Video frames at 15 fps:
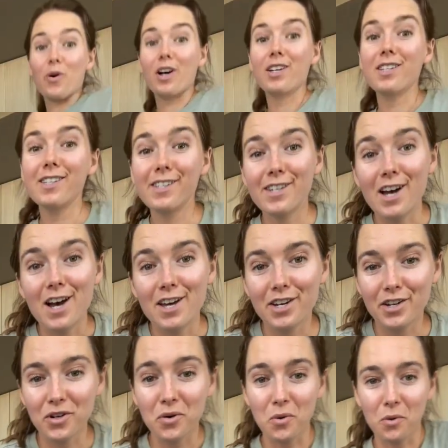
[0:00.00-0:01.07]
One's done
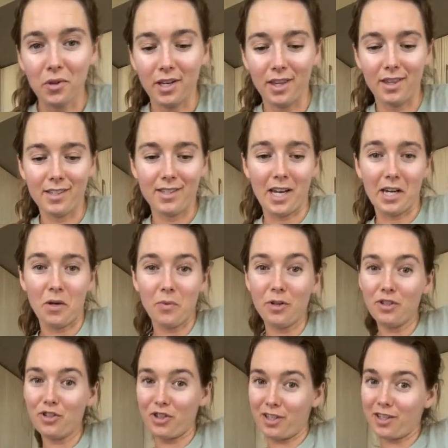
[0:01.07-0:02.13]
and cooling, the second
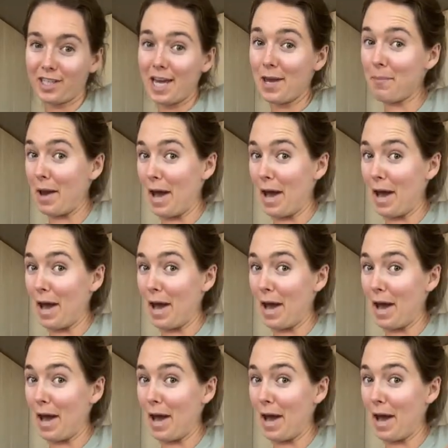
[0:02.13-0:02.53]
one just came